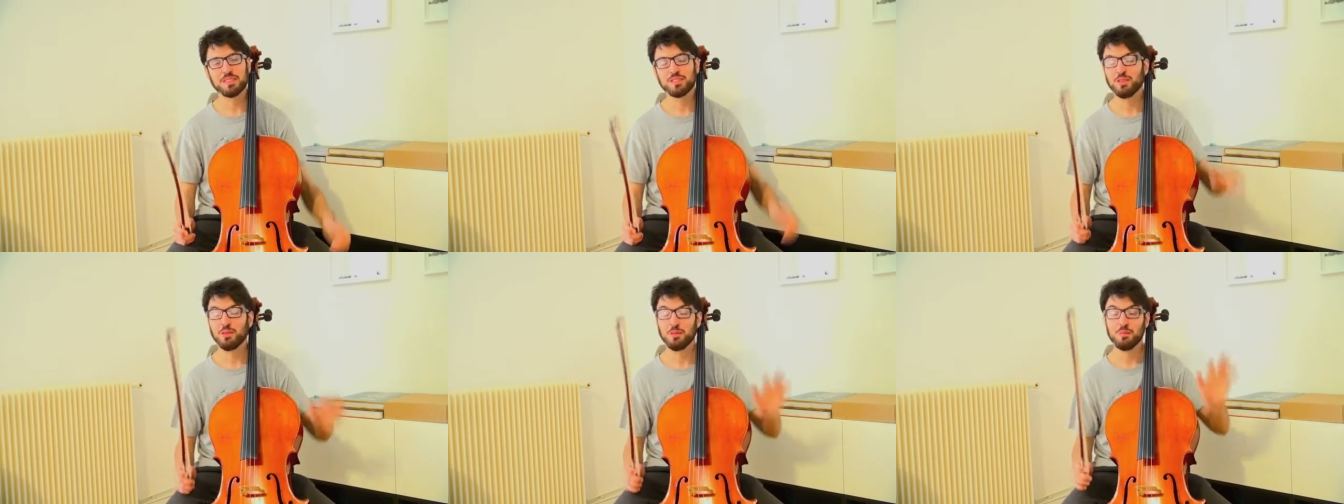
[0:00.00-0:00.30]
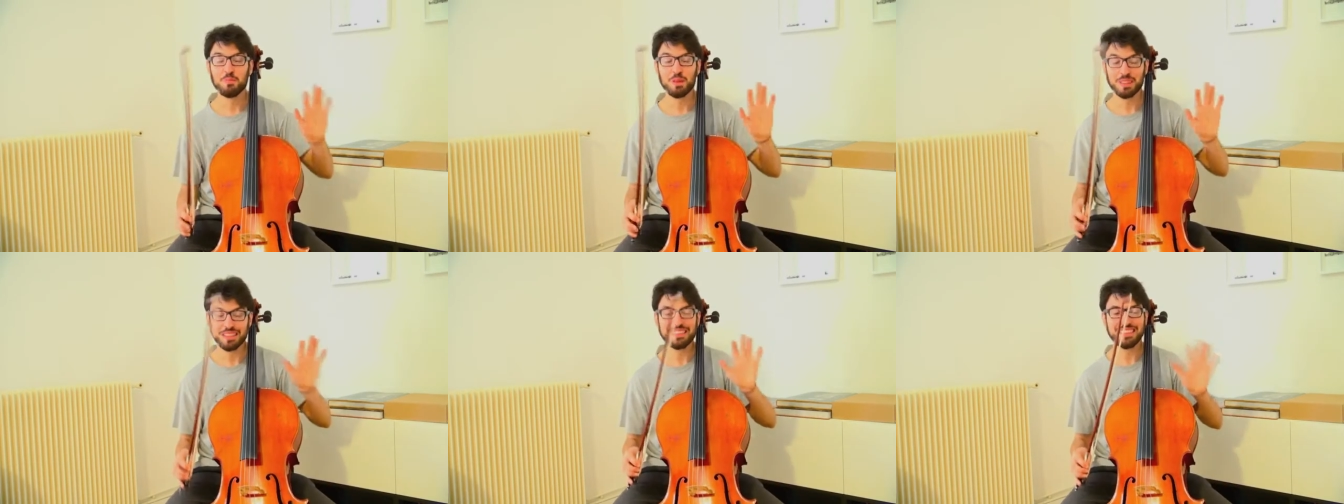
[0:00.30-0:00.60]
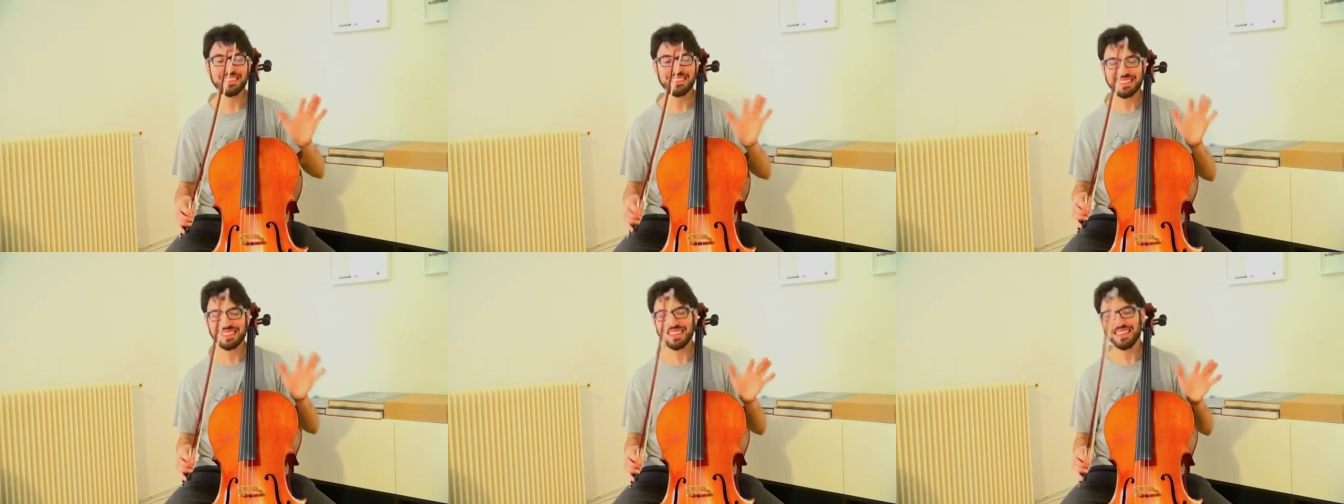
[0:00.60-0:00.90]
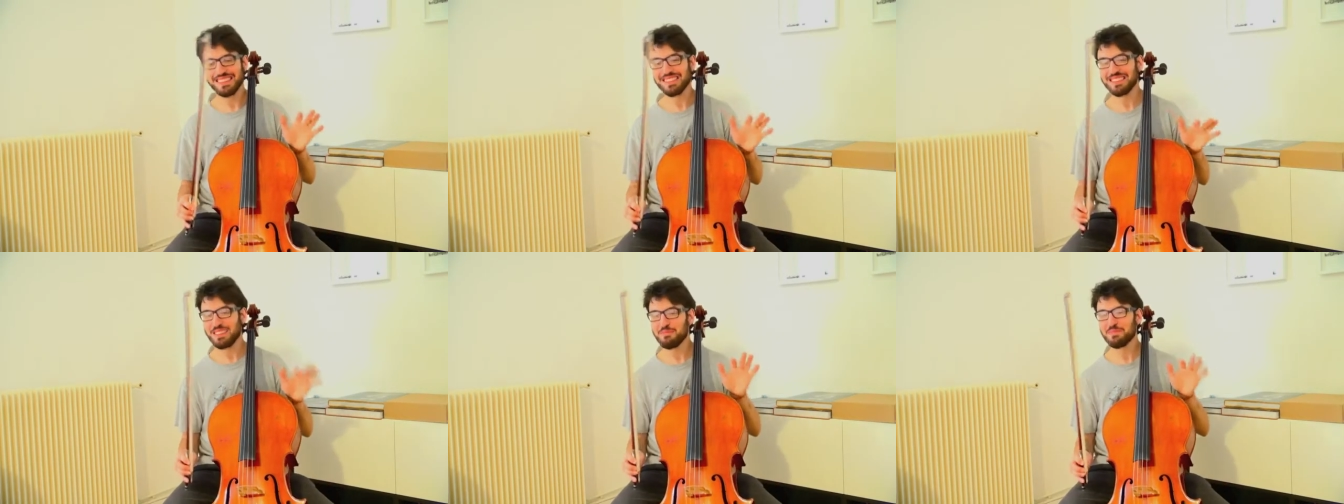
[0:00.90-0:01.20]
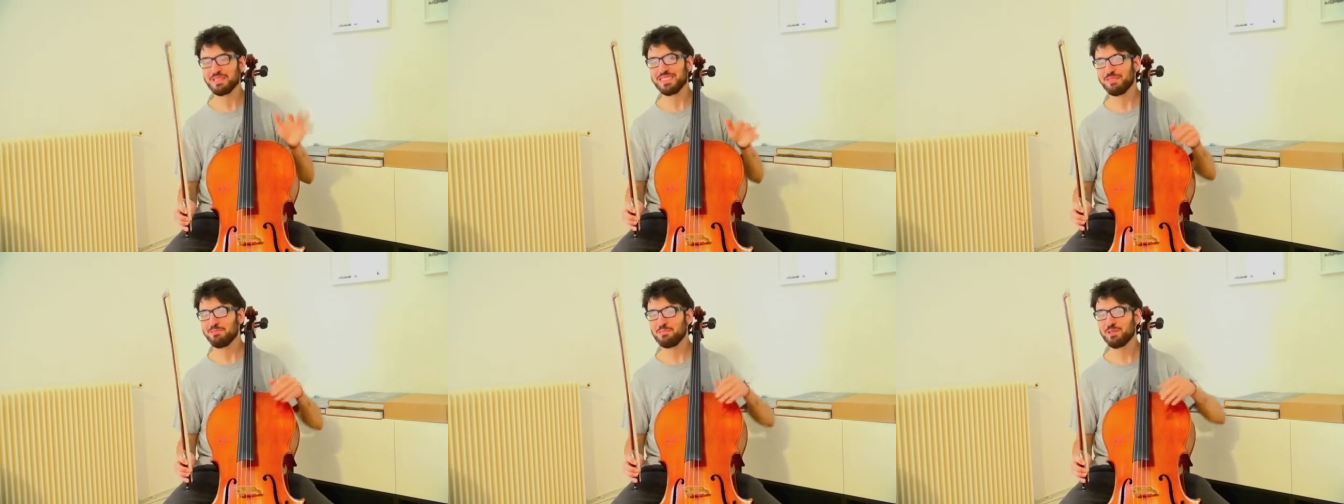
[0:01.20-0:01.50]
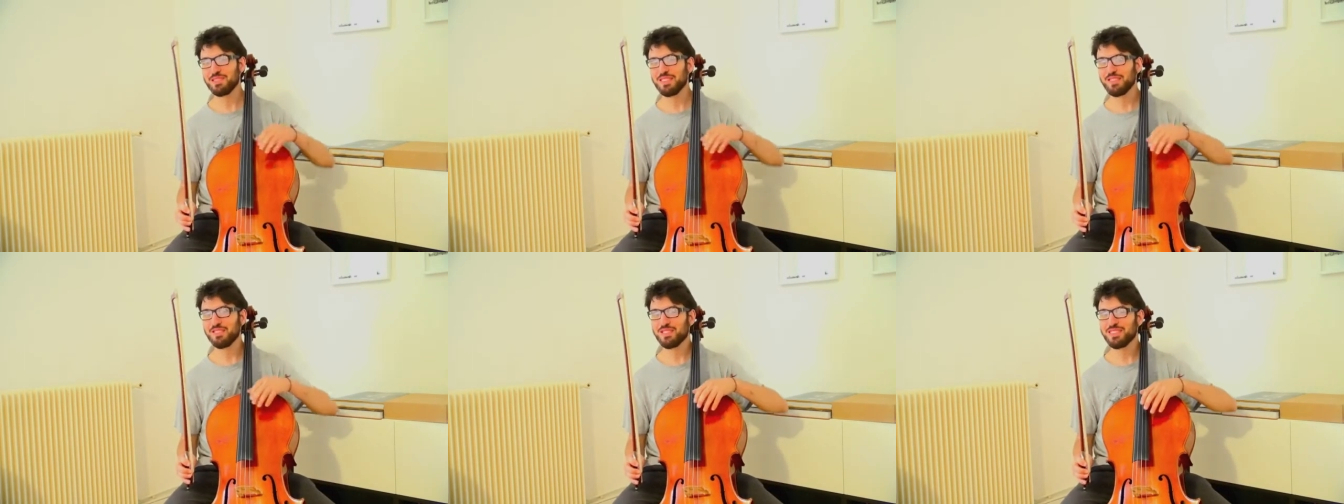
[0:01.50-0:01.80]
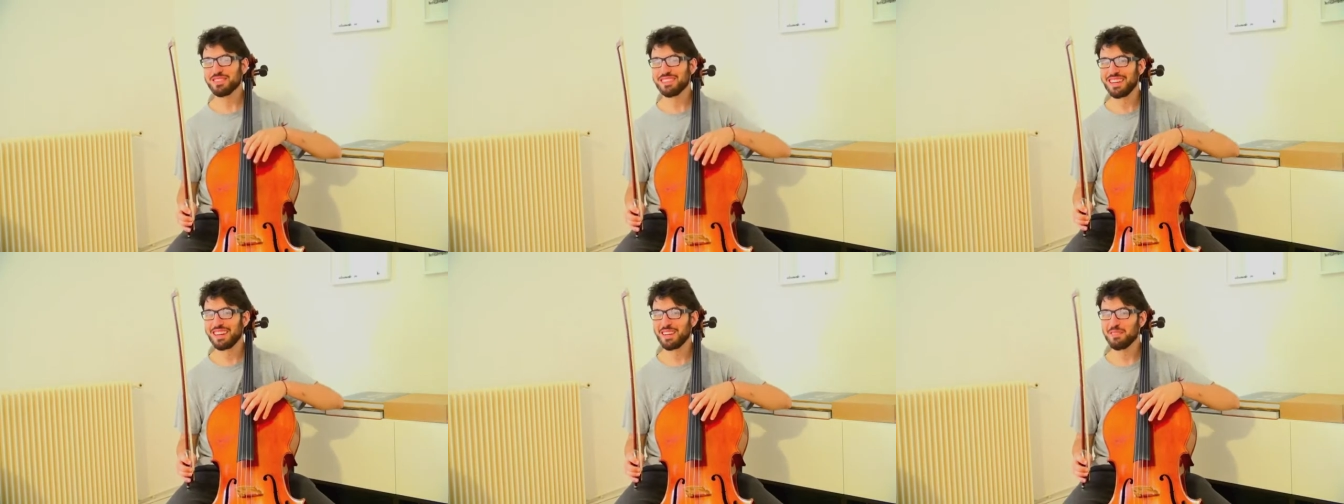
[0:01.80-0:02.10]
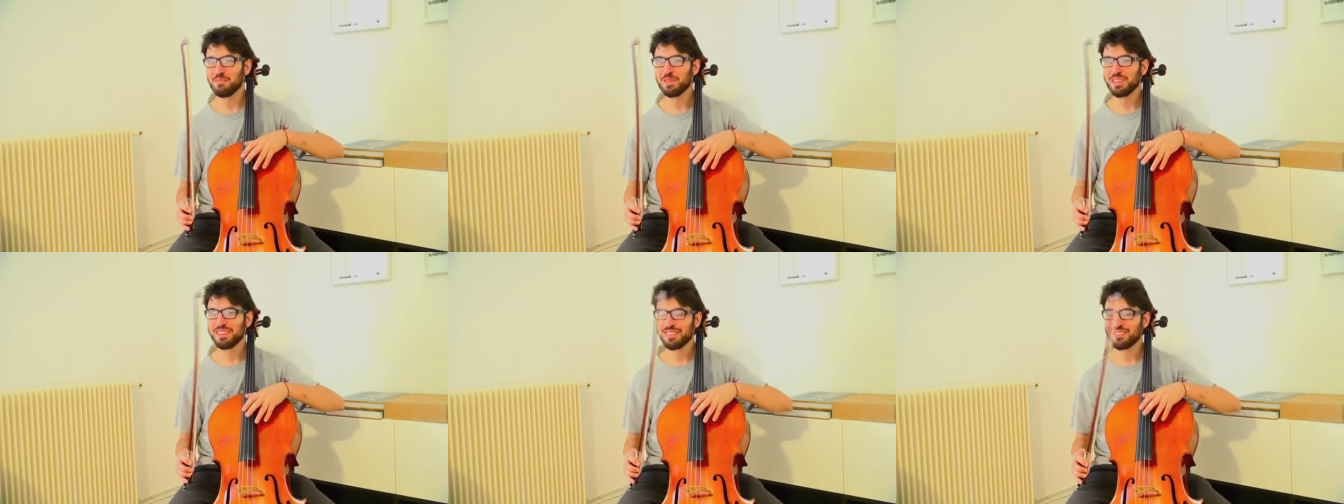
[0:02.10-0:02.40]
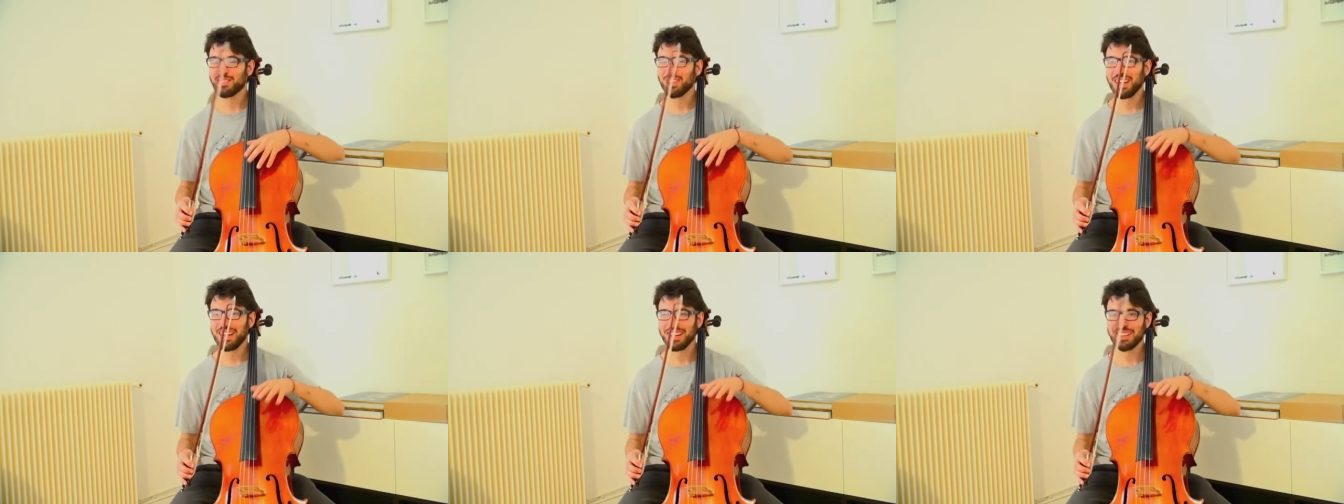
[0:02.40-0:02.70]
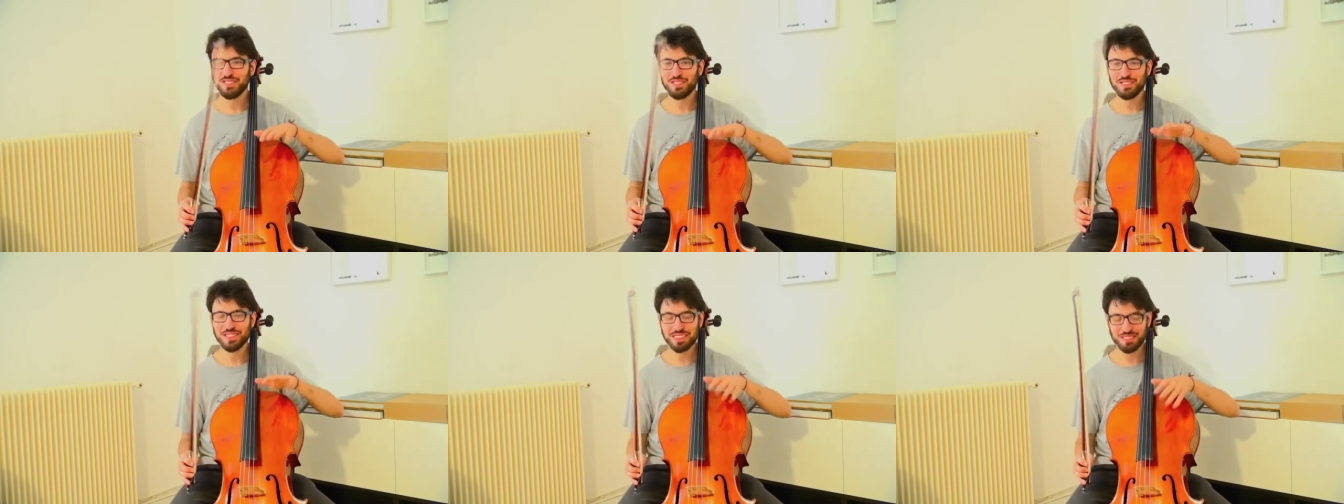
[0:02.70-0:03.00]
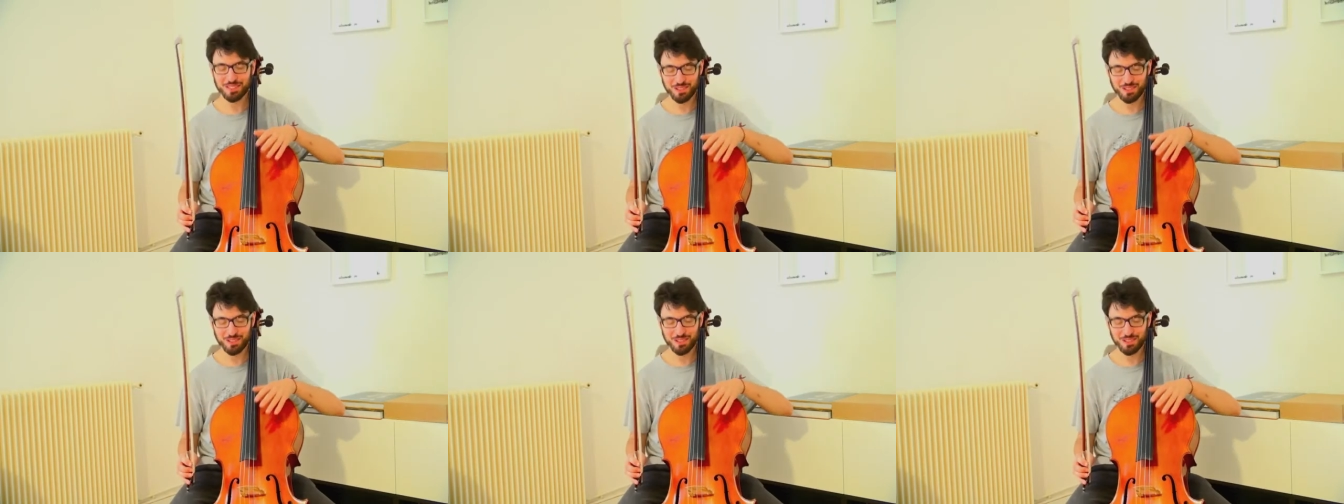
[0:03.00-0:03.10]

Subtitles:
So, but still some positions are a bit challenging.